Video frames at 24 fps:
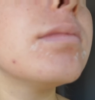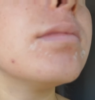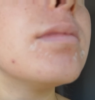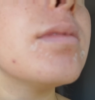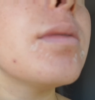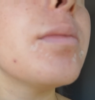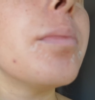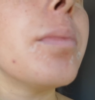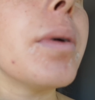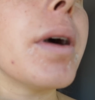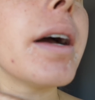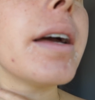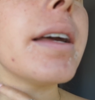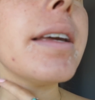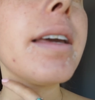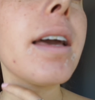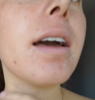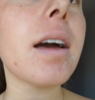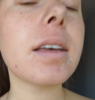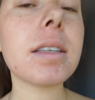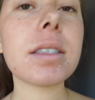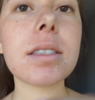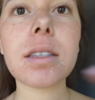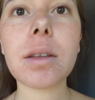But
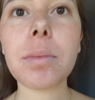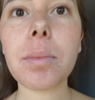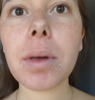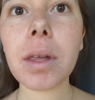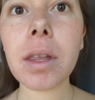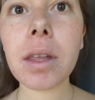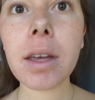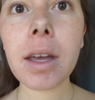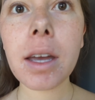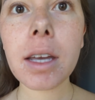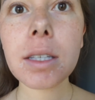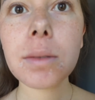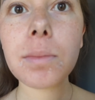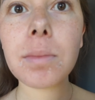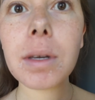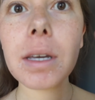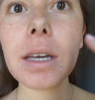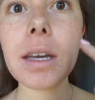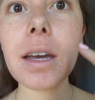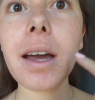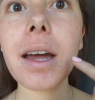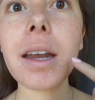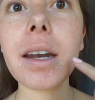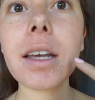yes, the peeling has
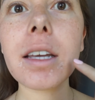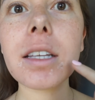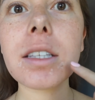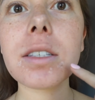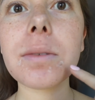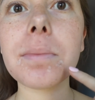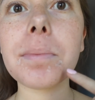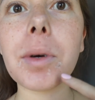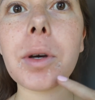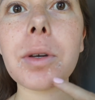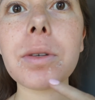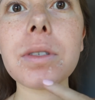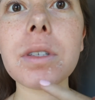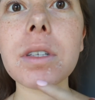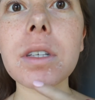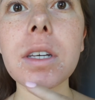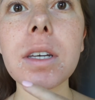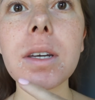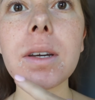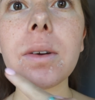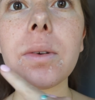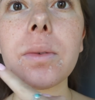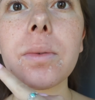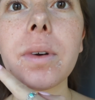begun. It's
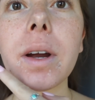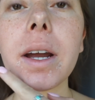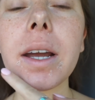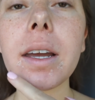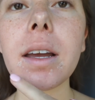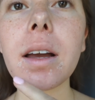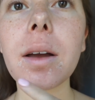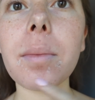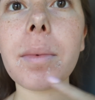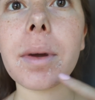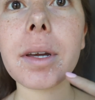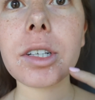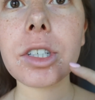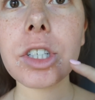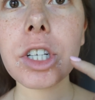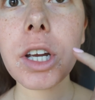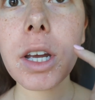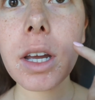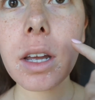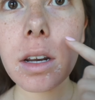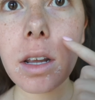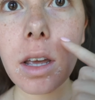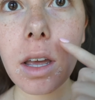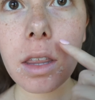mostly right on my
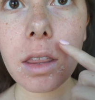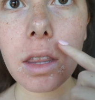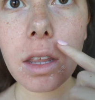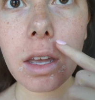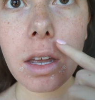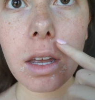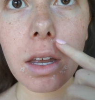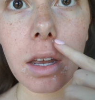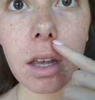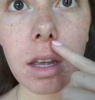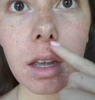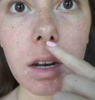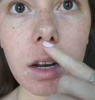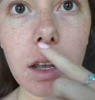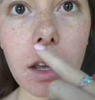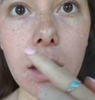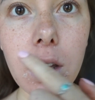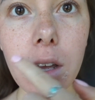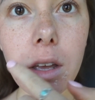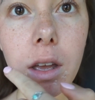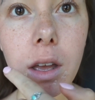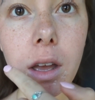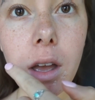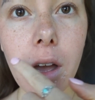chin and then
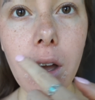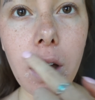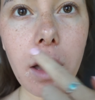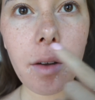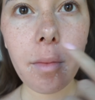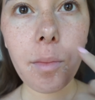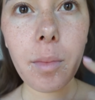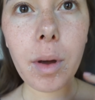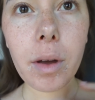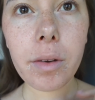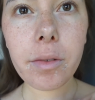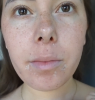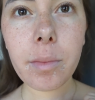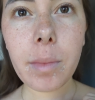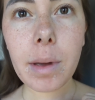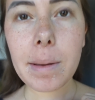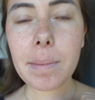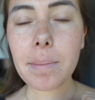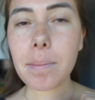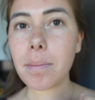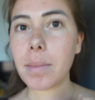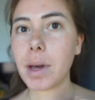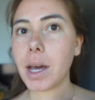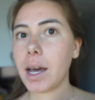above my
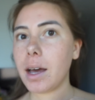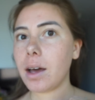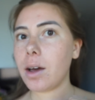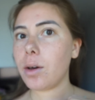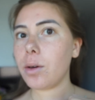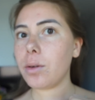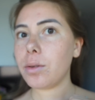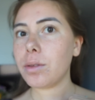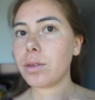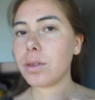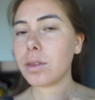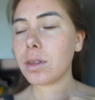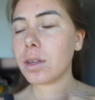mouth.